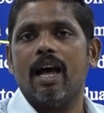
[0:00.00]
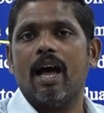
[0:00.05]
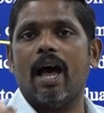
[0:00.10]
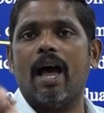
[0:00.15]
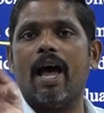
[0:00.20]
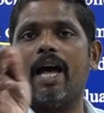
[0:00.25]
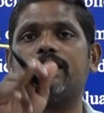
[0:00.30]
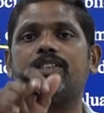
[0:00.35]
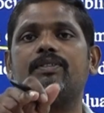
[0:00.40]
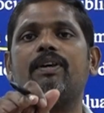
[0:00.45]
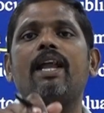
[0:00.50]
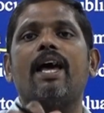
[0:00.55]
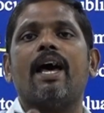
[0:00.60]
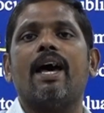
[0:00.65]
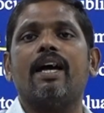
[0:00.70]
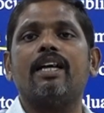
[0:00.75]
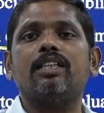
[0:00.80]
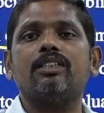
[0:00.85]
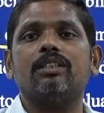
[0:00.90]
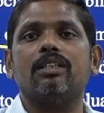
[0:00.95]
as well
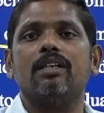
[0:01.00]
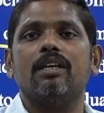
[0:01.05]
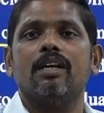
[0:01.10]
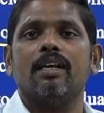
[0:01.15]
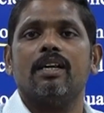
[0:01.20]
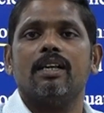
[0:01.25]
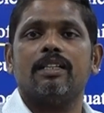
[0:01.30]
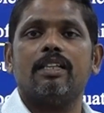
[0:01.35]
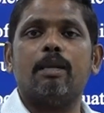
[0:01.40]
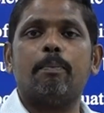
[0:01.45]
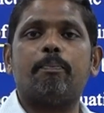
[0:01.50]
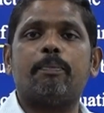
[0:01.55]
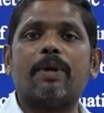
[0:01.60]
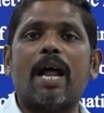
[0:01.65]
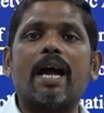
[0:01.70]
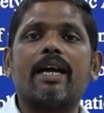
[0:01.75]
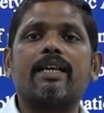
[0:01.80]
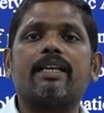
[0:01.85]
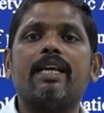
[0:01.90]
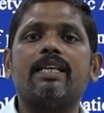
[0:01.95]
as the
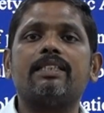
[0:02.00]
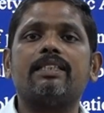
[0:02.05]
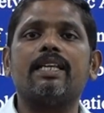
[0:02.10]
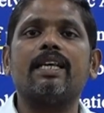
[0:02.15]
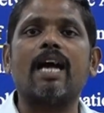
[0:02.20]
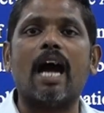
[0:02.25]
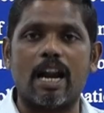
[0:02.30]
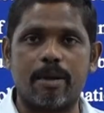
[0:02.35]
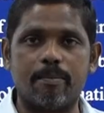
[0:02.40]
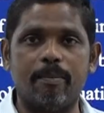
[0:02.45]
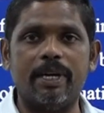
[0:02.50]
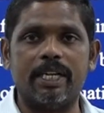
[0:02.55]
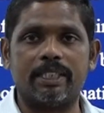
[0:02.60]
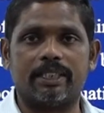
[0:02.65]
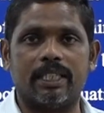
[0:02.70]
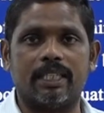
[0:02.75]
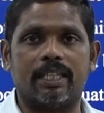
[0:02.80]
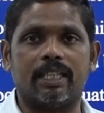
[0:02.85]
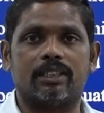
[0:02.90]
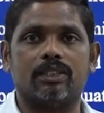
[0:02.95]
practicing
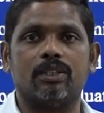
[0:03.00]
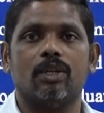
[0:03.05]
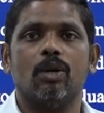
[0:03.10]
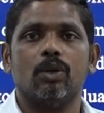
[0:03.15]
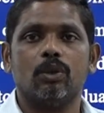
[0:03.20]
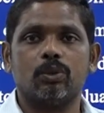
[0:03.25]
administrators.